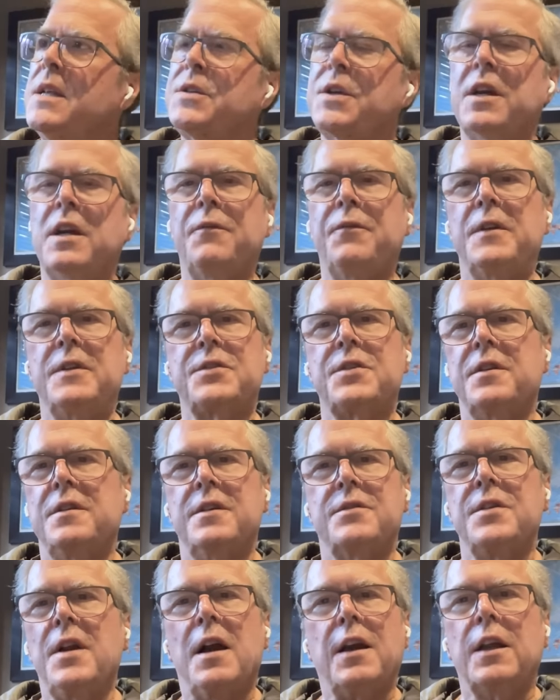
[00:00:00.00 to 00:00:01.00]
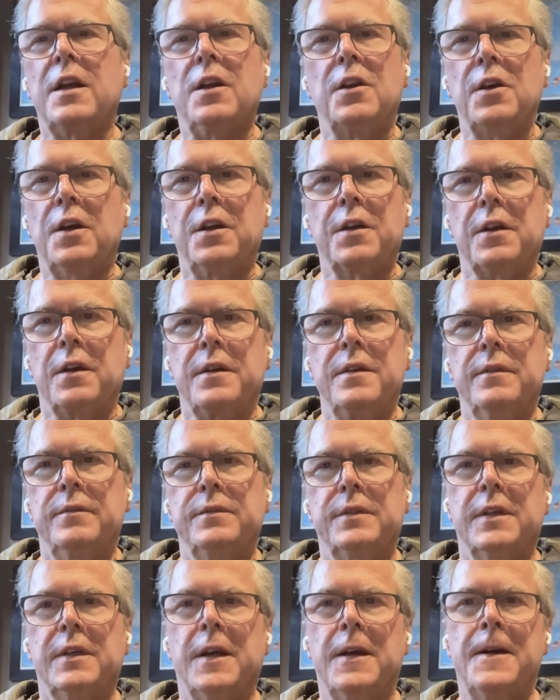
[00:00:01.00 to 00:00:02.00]
It's gonna, it's, it's not going to look
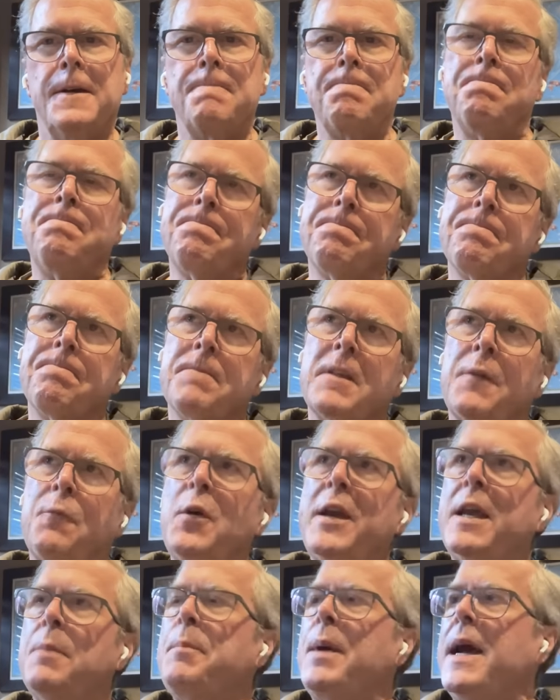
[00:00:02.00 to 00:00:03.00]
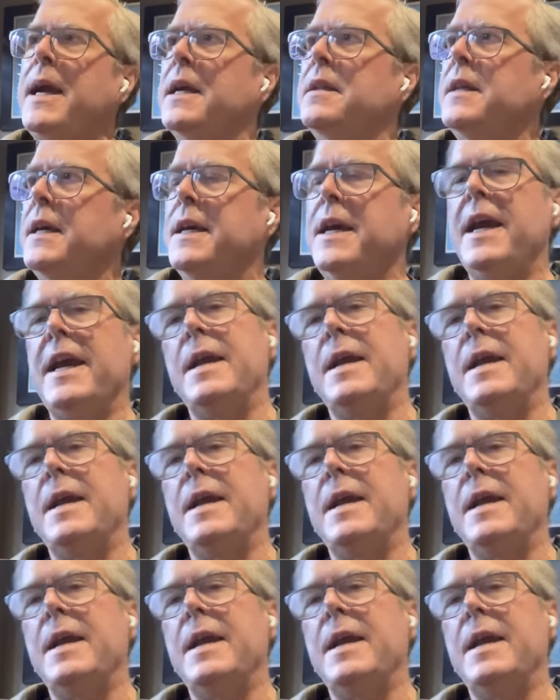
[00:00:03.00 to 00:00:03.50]
good. Um, if we get back in the